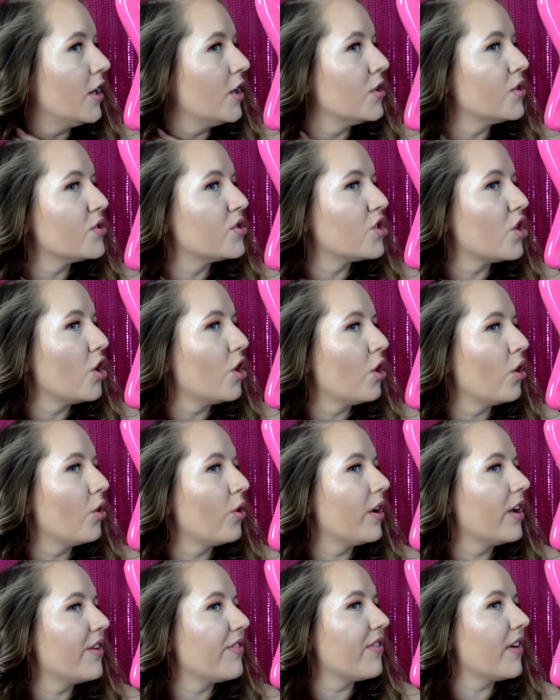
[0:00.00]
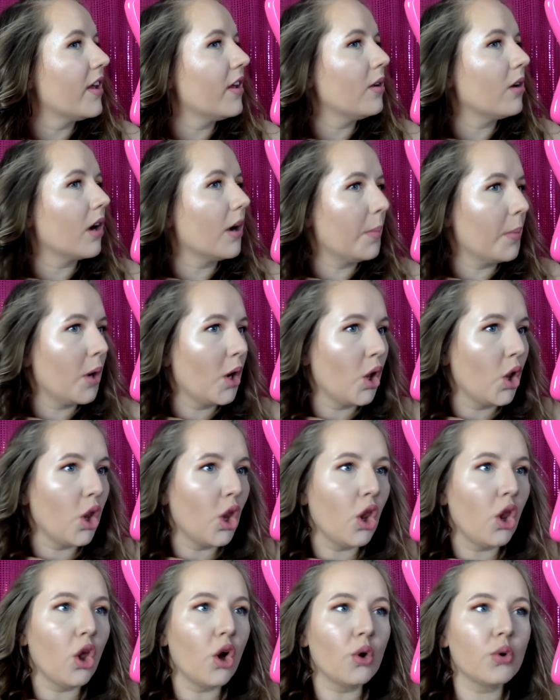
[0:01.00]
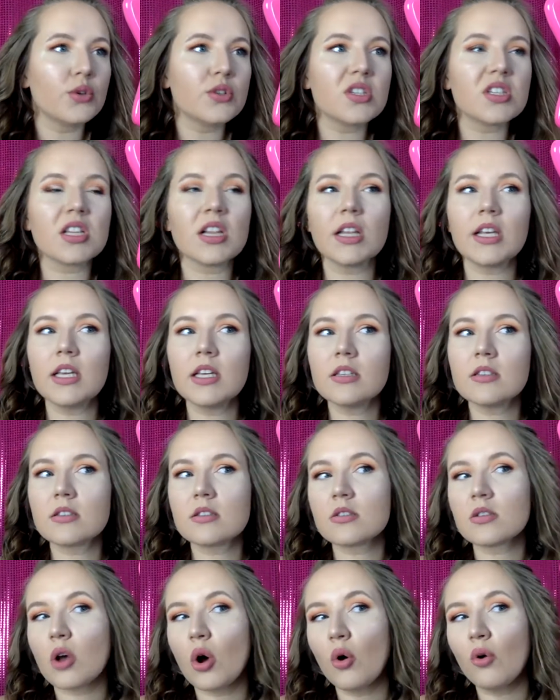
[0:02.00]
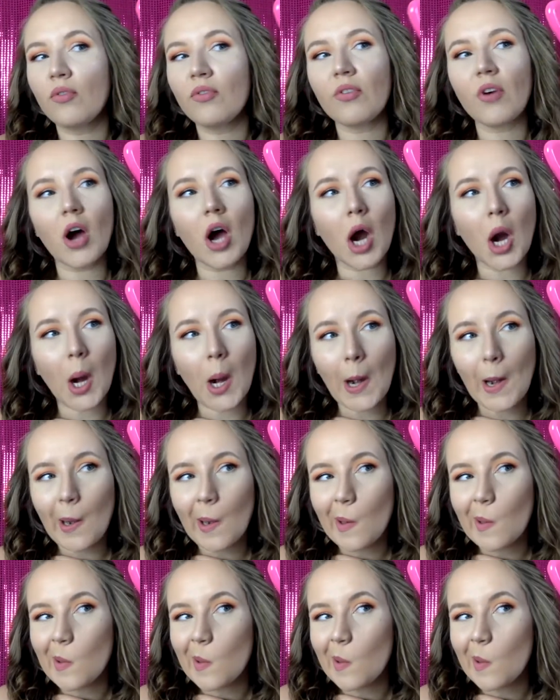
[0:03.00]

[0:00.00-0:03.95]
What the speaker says: So if I look up closely so far,